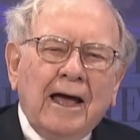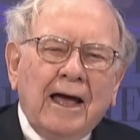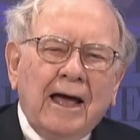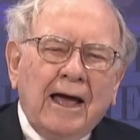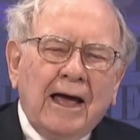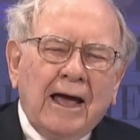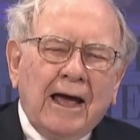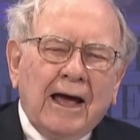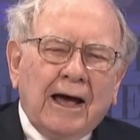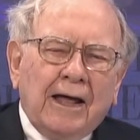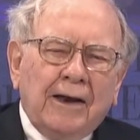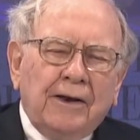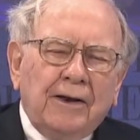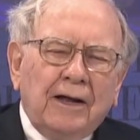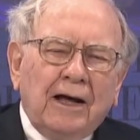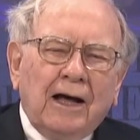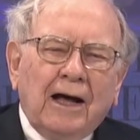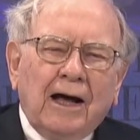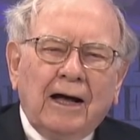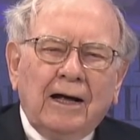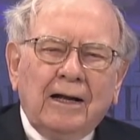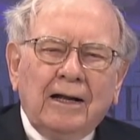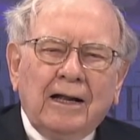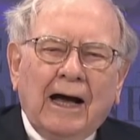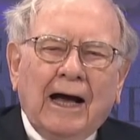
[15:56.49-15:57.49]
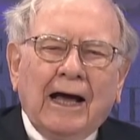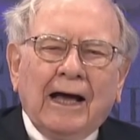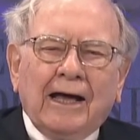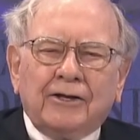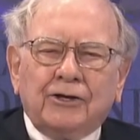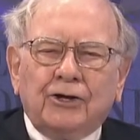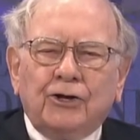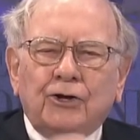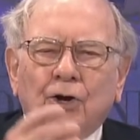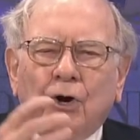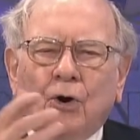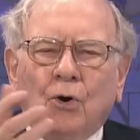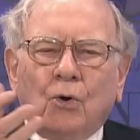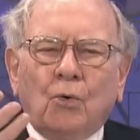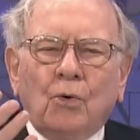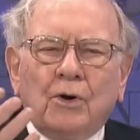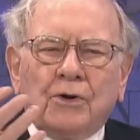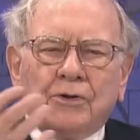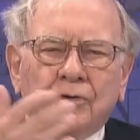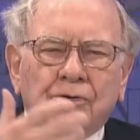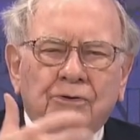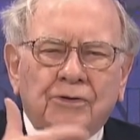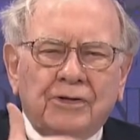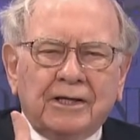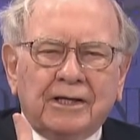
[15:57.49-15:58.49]
And I had to know
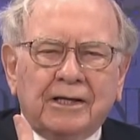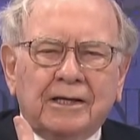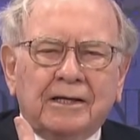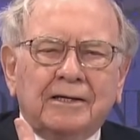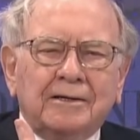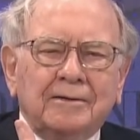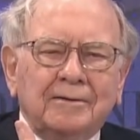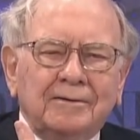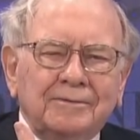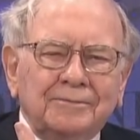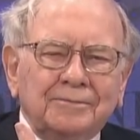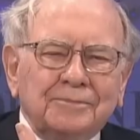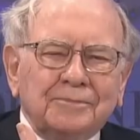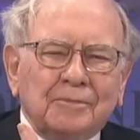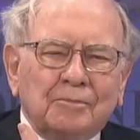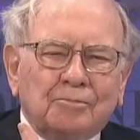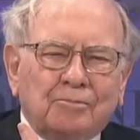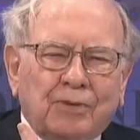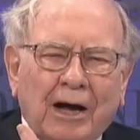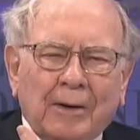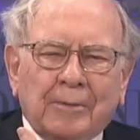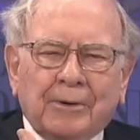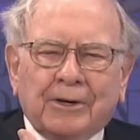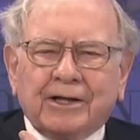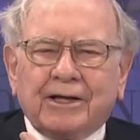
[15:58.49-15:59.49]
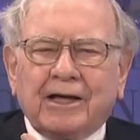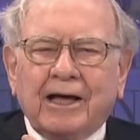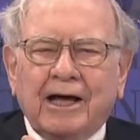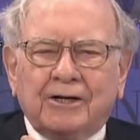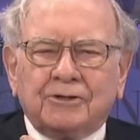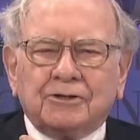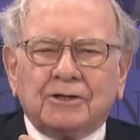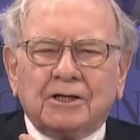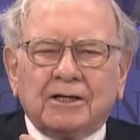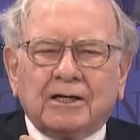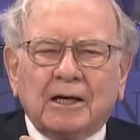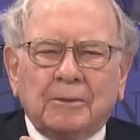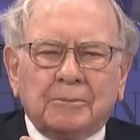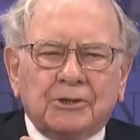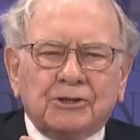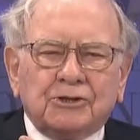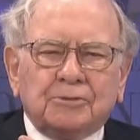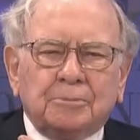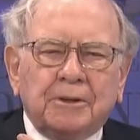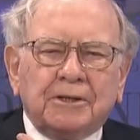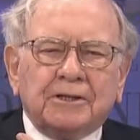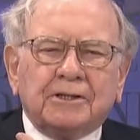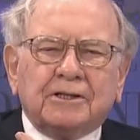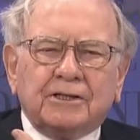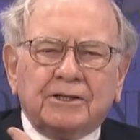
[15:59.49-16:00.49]
whether the property casualty company has
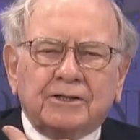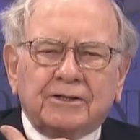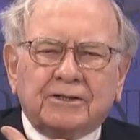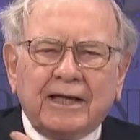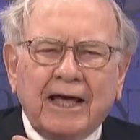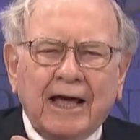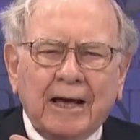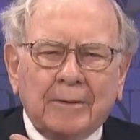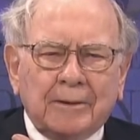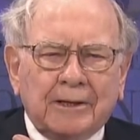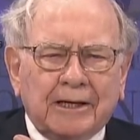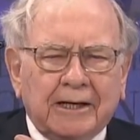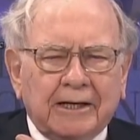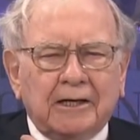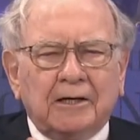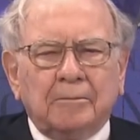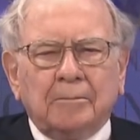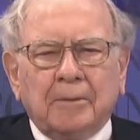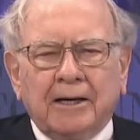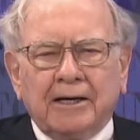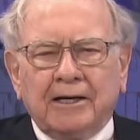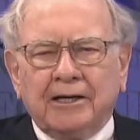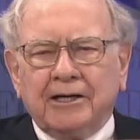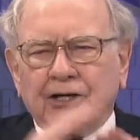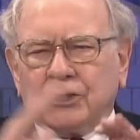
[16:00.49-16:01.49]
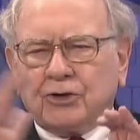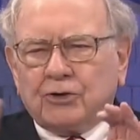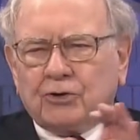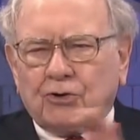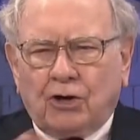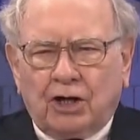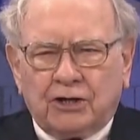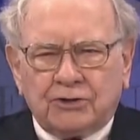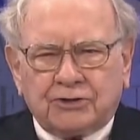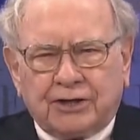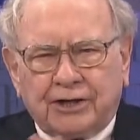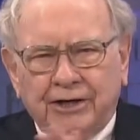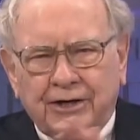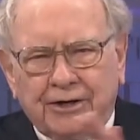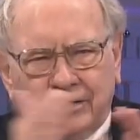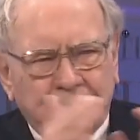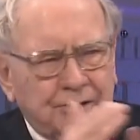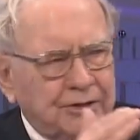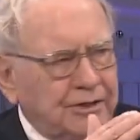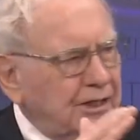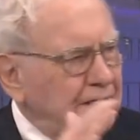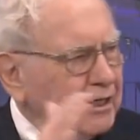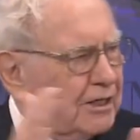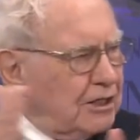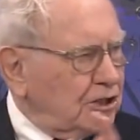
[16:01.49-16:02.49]
been contaminated by any cross
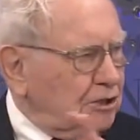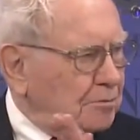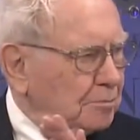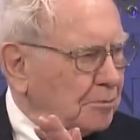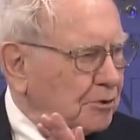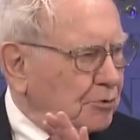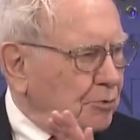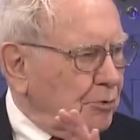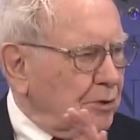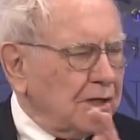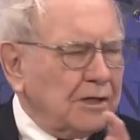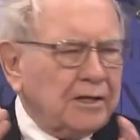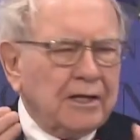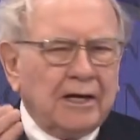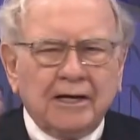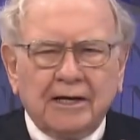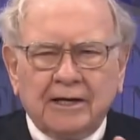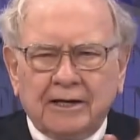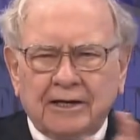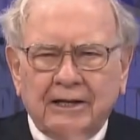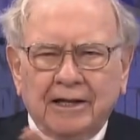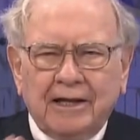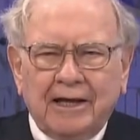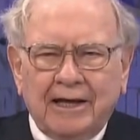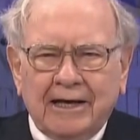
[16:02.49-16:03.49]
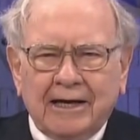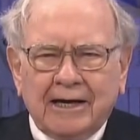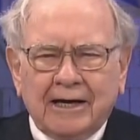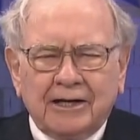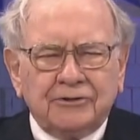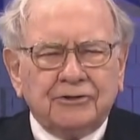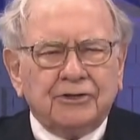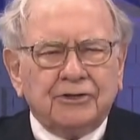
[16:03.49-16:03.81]
guarantees between they and A I